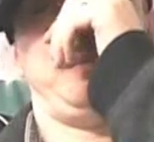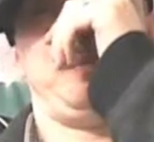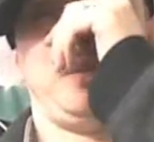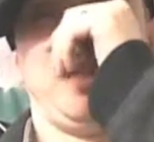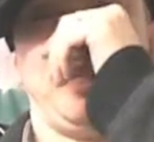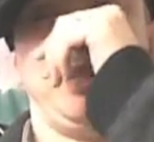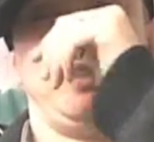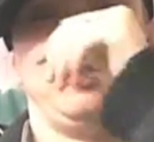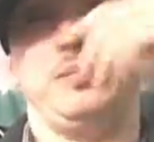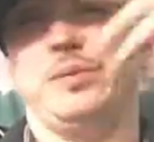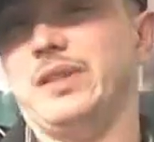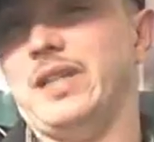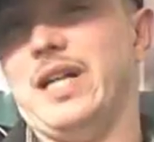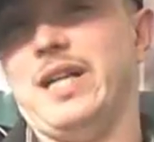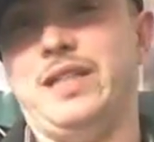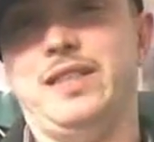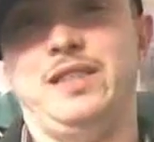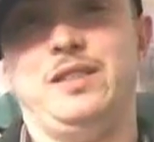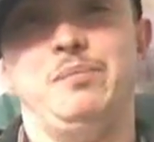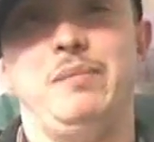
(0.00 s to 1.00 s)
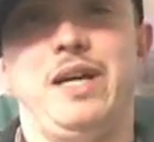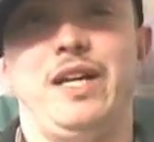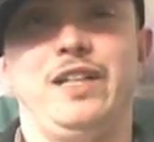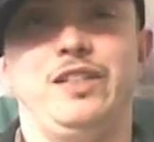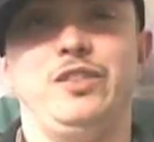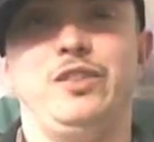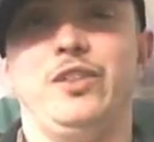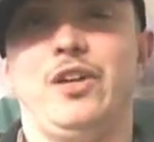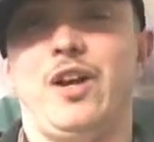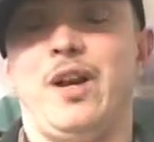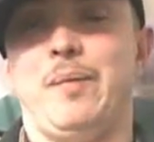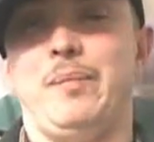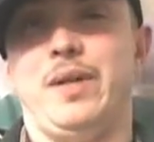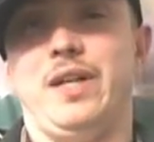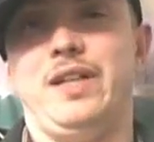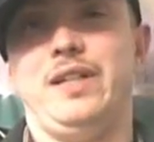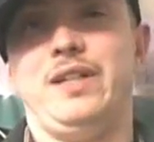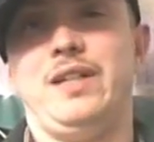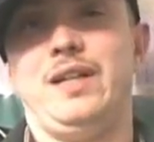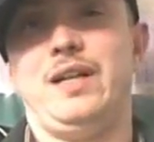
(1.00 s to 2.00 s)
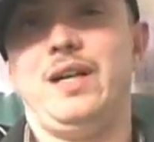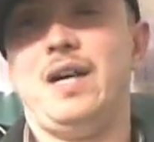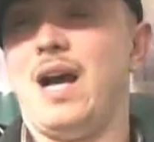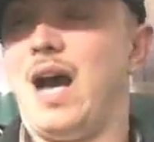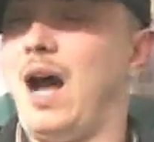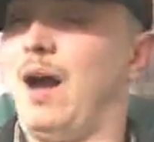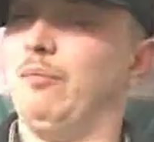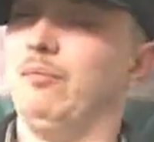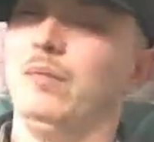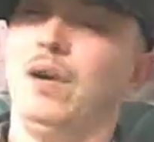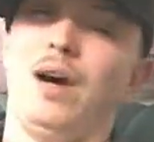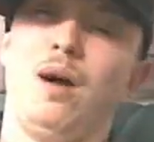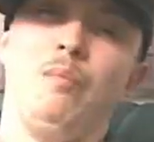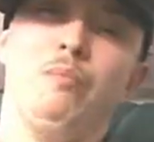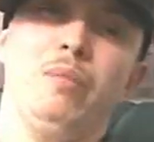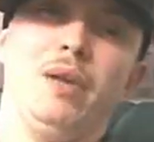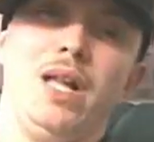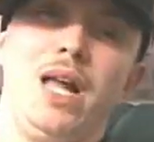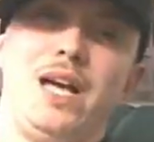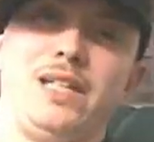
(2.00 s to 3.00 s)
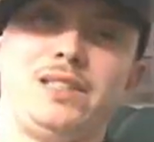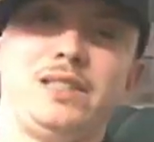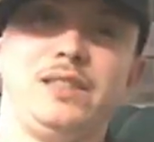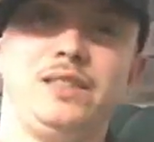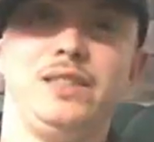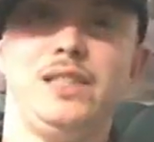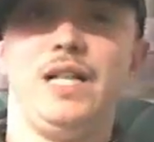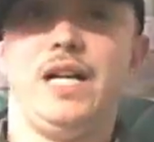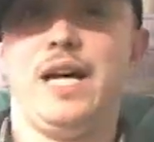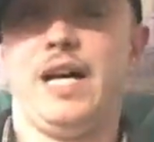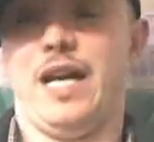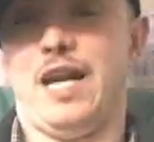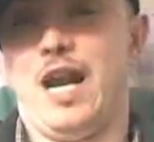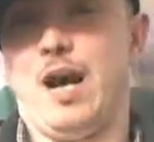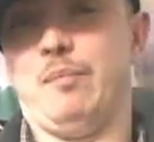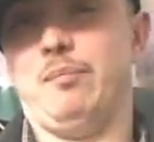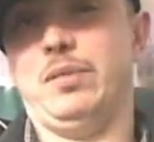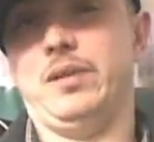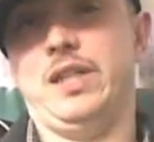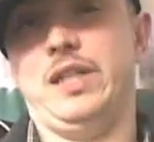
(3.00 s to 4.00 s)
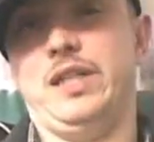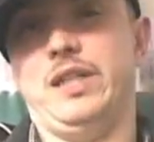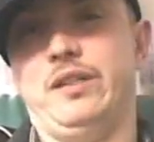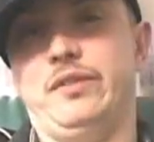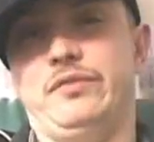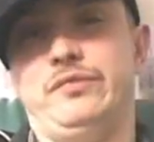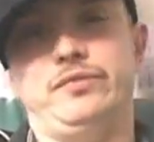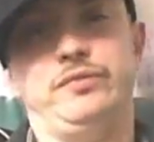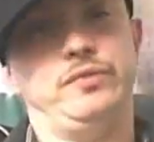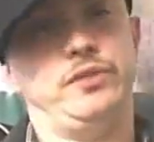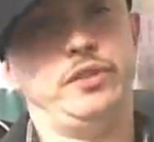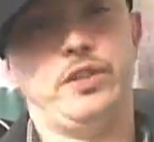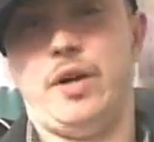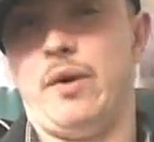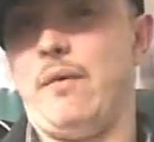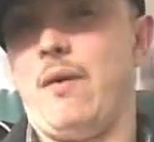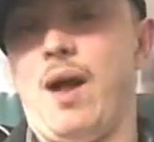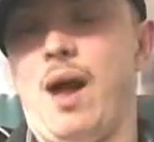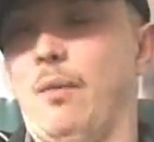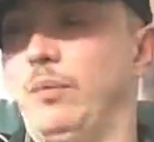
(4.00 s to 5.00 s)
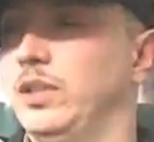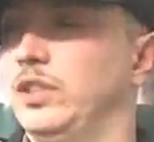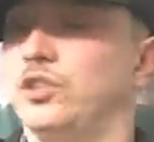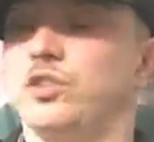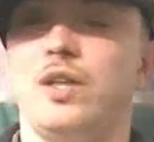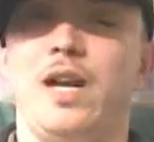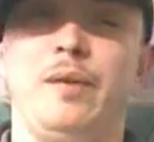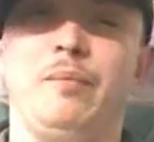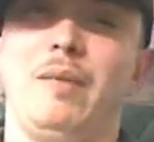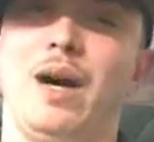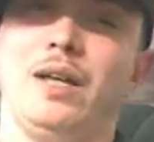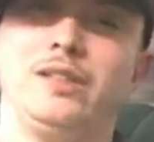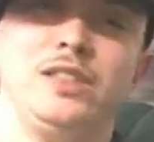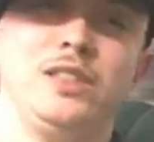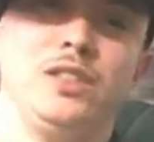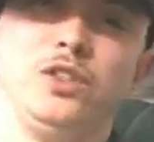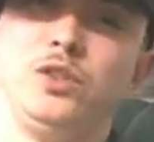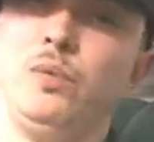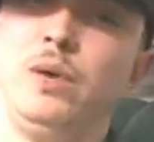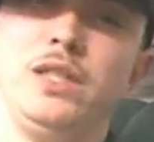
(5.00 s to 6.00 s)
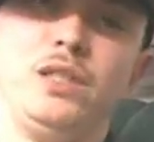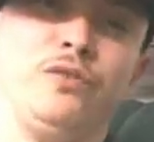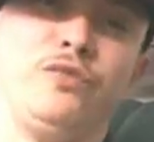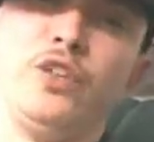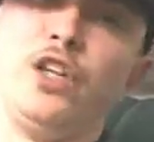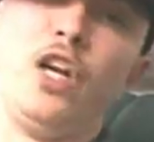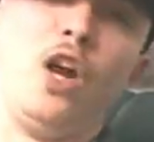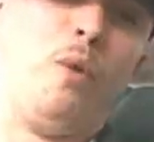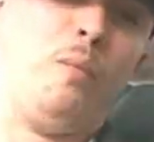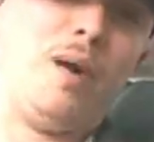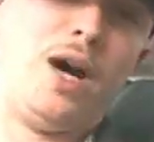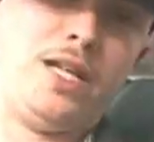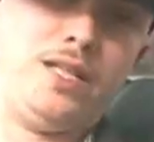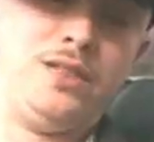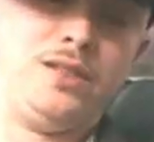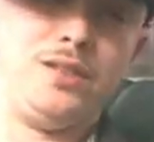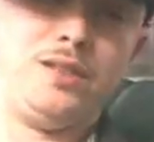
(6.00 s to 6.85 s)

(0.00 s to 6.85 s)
places with none of these men, you know what I mean? I'm blessed, and I believe, you know, I wouldn't trade my situation for nobody's.